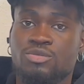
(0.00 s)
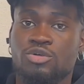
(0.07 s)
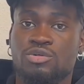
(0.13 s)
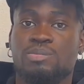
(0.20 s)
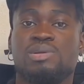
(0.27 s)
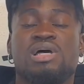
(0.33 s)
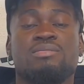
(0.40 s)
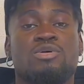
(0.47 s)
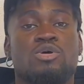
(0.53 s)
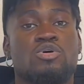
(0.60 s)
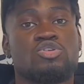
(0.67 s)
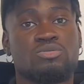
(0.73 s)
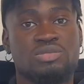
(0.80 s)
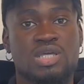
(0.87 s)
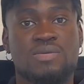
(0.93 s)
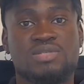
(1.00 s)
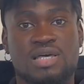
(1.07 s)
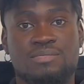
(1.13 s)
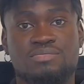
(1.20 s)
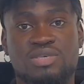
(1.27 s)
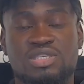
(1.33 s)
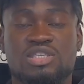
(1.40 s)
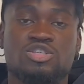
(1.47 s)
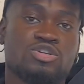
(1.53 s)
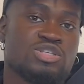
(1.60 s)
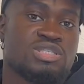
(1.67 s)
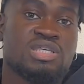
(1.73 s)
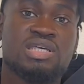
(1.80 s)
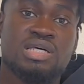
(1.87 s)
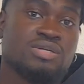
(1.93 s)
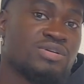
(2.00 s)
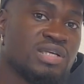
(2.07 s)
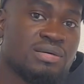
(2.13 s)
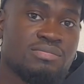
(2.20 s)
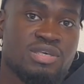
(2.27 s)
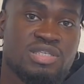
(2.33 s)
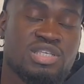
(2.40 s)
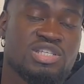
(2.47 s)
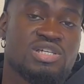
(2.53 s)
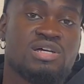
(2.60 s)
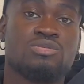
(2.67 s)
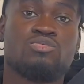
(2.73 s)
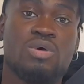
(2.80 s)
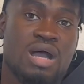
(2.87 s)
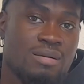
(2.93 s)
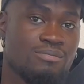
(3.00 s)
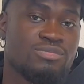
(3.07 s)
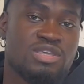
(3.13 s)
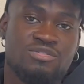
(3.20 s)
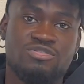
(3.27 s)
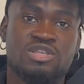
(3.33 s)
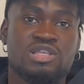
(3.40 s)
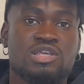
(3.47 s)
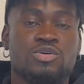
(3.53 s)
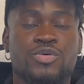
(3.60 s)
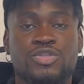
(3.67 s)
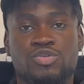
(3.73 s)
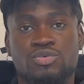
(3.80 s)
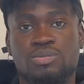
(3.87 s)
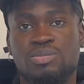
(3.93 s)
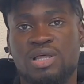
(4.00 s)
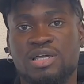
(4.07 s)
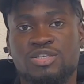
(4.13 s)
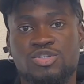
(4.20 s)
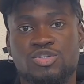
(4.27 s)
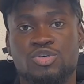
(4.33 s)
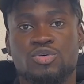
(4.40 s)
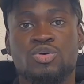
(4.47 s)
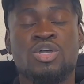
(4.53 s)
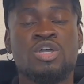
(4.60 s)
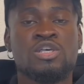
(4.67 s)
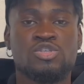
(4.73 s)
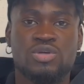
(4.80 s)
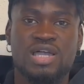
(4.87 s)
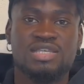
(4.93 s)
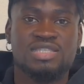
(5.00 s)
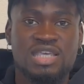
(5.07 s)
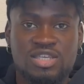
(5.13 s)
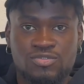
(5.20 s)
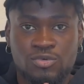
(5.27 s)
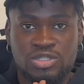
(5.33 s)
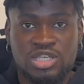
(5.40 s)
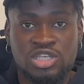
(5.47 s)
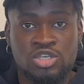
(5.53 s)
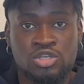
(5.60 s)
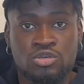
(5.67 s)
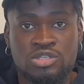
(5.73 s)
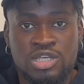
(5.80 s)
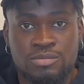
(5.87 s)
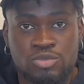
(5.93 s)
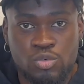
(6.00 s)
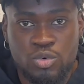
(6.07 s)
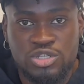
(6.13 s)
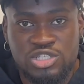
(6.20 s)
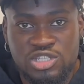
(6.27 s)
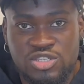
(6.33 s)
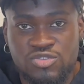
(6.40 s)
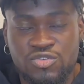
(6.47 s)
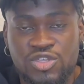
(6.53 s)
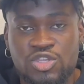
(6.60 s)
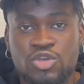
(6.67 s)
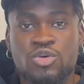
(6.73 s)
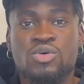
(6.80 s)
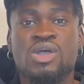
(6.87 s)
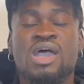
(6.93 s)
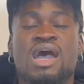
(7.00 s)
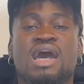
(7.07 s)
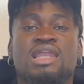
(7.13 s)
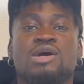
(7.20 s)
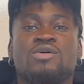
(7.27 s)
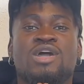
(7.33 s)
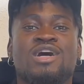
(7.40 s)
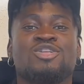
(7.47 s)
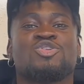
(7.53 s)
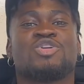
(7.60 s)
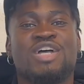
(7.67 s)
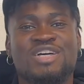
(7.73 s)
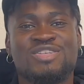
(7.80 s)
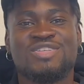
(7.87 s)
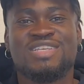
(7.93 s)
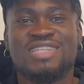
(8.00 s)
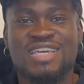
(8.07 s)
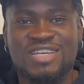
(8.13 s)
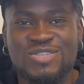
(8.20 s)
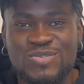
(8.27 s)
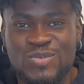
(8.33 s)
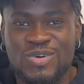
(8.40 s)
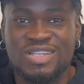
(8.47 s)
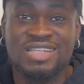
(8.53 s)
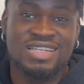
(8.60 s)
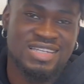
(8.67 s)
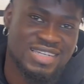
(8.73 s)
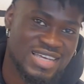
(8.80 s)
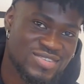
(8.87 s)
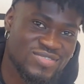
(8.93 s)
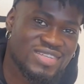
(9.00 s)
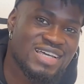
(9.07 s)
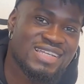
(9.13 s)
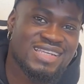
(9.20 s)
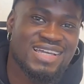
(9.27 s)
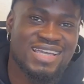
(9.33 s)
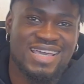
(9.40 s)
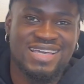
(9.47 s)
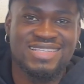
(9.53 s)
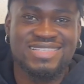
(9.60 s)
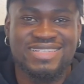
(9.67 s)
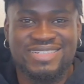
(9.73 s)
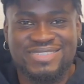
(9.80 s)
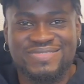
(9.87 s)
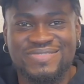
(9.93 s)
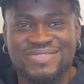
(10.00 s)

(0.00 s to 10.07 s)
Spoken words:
not replying because sometimes I'm busy, just send another message and I'm definitely going to reply to you. So guys, thanks for taking your time to watch this video and I'll catch you guys in the next one. Das Vidania, guys.